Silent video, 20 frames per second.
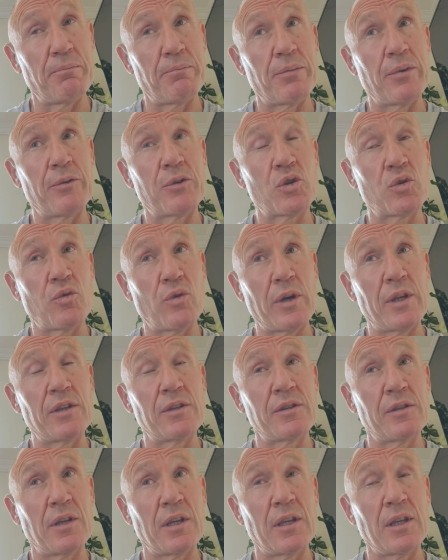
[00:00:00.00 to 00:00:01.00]
Between
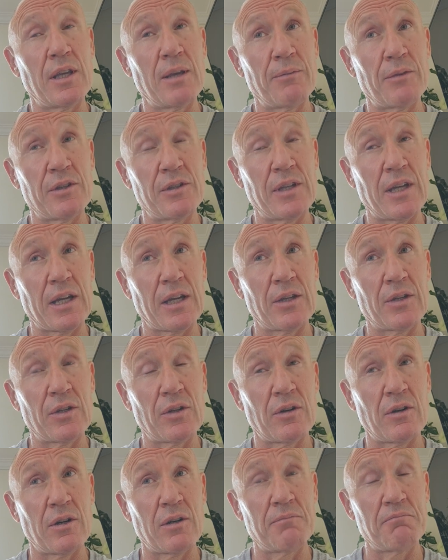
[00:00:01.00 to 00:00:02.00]
seeing him the second
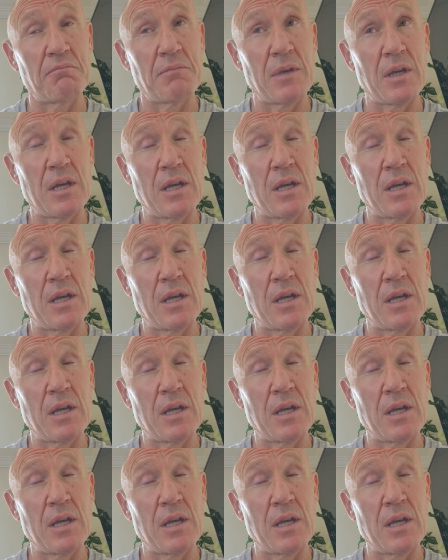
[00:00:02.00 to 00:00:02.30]
time,